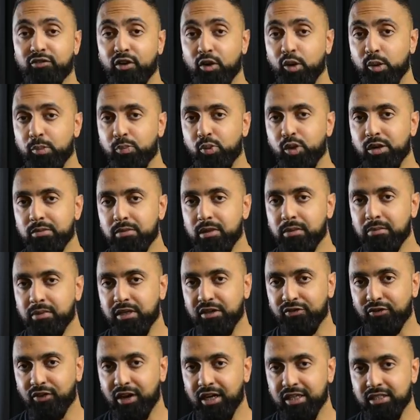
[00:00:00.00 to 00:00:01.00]
very premium
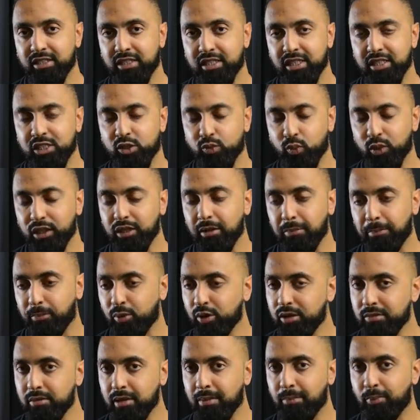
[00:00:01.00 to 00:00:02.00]
devices with a
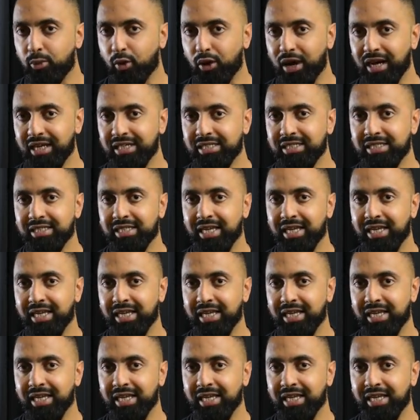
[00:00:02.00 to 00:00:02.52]
premium price